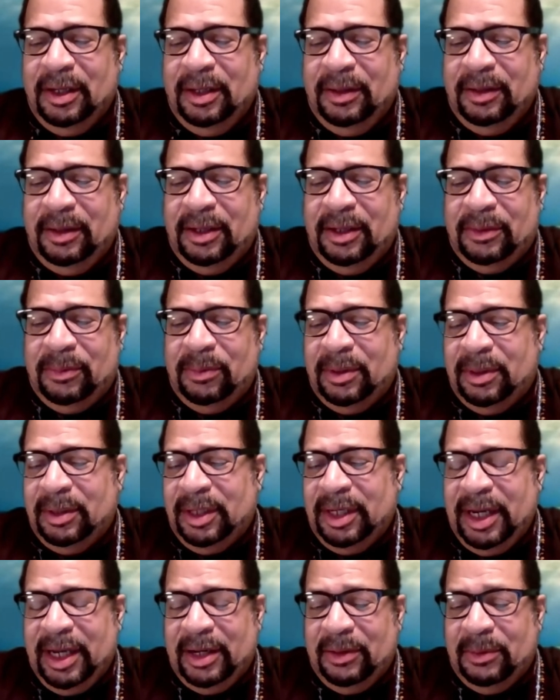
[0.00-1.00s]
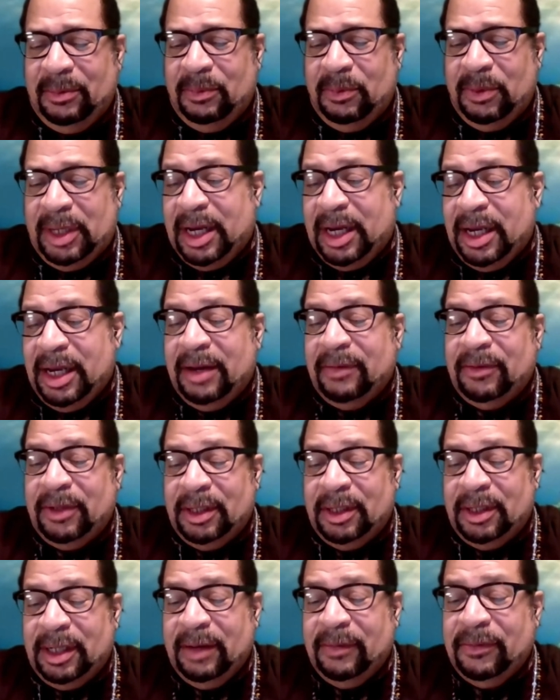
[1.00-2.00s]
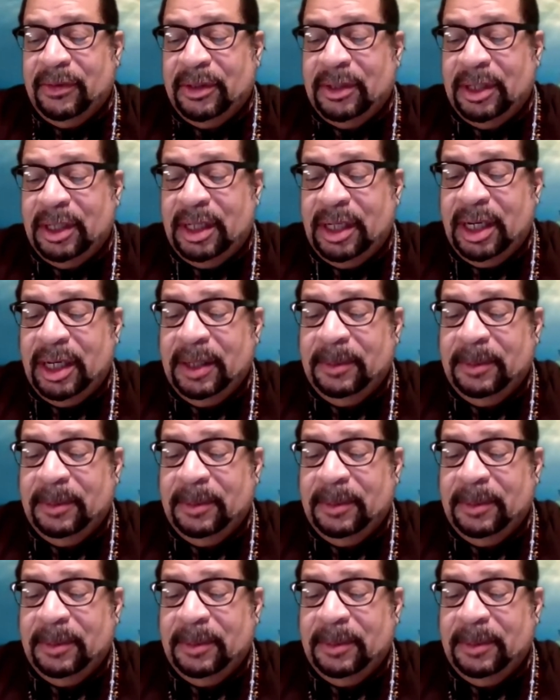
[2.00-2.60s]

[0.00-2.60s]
this will end what I have to say for today.